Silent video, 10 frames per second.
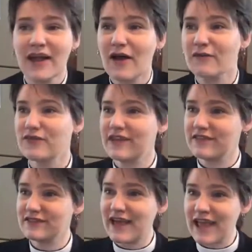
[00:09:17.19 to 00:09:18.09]
of these
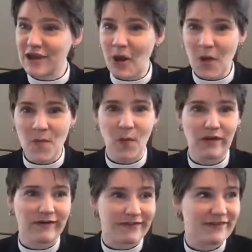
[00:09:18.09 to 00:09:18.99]
stay-at-home
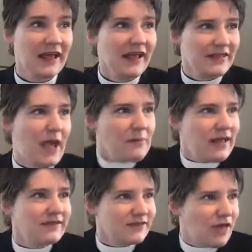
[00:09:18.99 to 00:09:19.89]
orders that
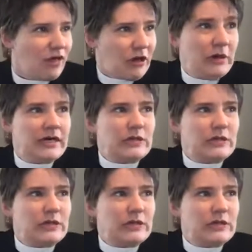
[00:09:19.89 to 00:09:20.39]
makes us all go,